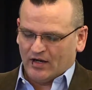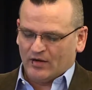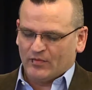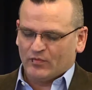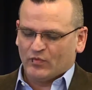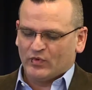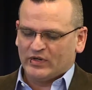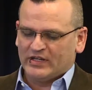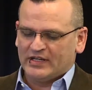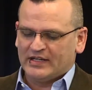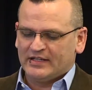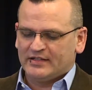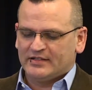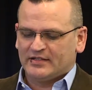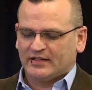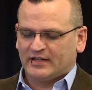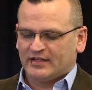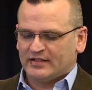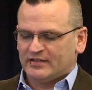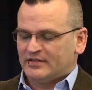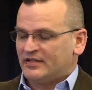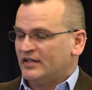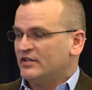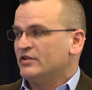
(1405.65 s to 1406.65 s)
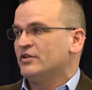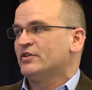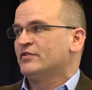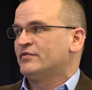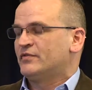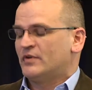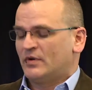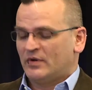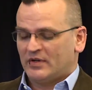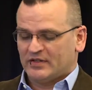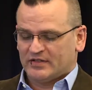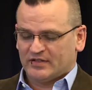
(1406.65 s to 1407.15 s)
We need to continue to
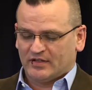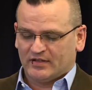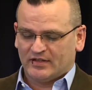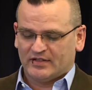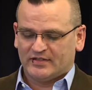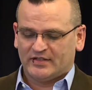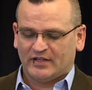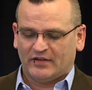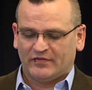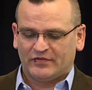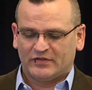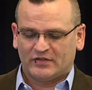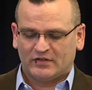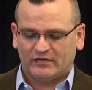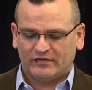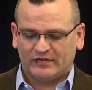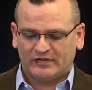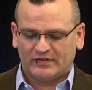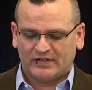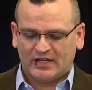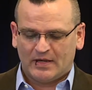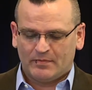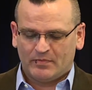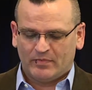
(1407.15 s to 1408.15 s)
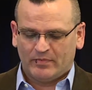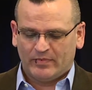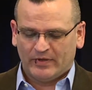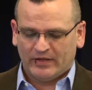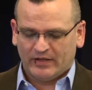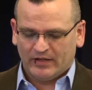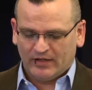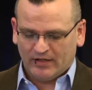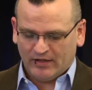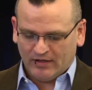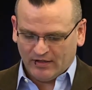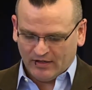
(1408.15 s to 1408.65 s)
focus on the self-service
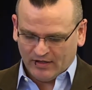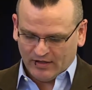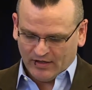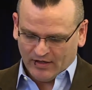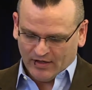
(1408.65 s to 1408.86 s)
capability.